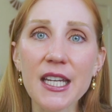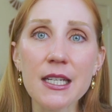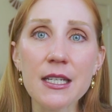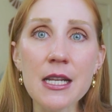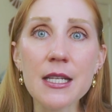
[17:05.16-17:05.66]
like
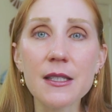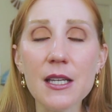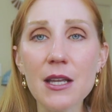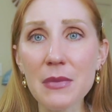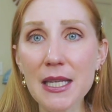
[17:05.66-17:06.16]
it
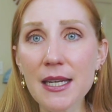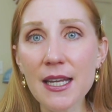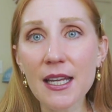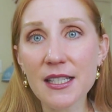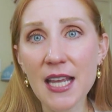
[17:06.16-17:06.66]
needs
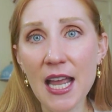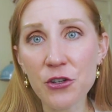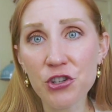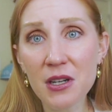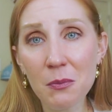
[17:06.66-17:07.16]
immediate
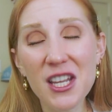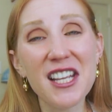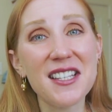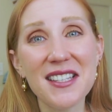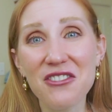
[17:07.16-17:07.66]
attention
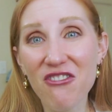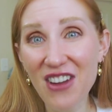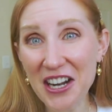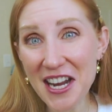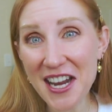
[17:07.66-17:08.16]
because it's
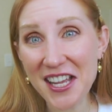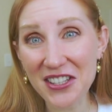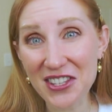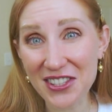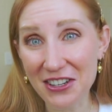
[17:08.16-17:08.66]
very
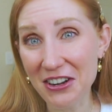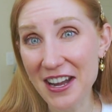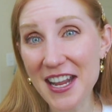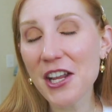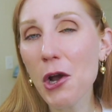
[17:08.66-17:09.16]

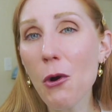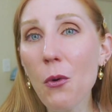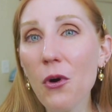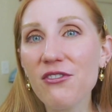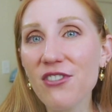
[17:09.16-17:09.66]
concerning
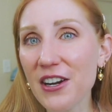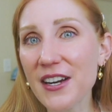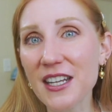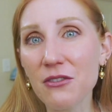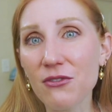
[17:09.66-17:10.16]
or
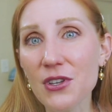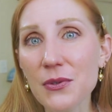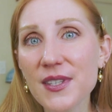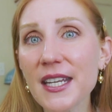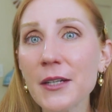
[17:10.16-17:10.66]
very
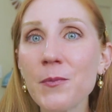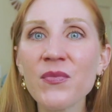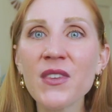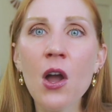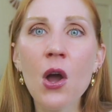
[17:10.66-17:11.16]
confusing?
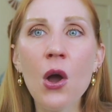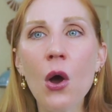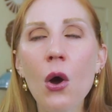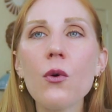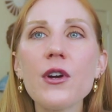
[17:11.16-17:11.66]

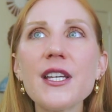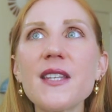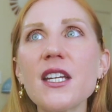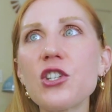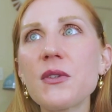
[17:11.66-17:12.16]
Or
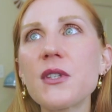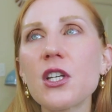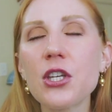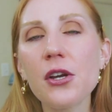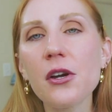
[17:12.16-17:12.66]
is it
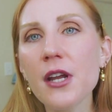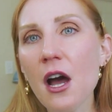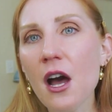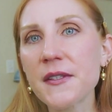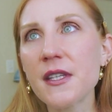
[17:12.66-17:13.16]
just a
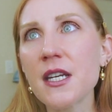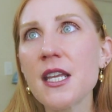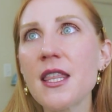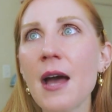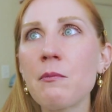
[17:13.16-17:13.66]

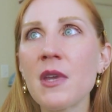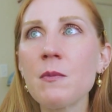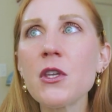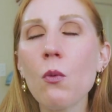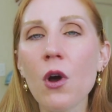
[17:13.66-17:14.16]
curiosity that
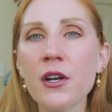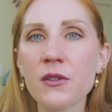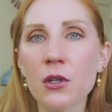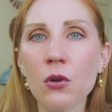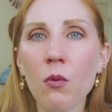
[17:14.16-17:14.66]
maybe you want
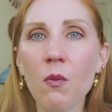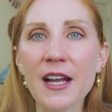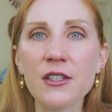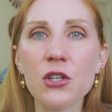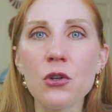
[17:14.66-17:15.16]
to circle
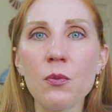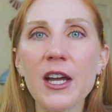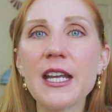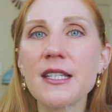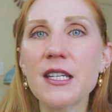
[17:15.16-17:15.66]
back to,
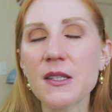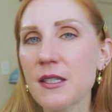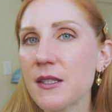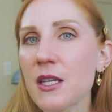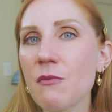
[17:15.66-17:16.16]
but it
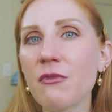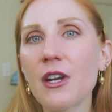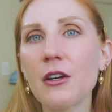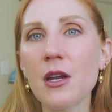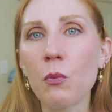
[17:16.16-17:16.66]
doesn't seem
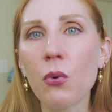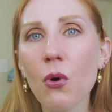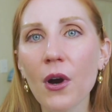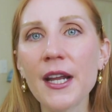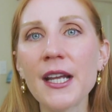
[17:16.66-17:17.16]
very
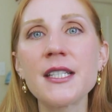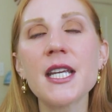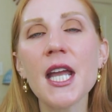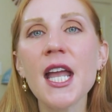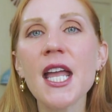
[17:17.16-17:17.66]
important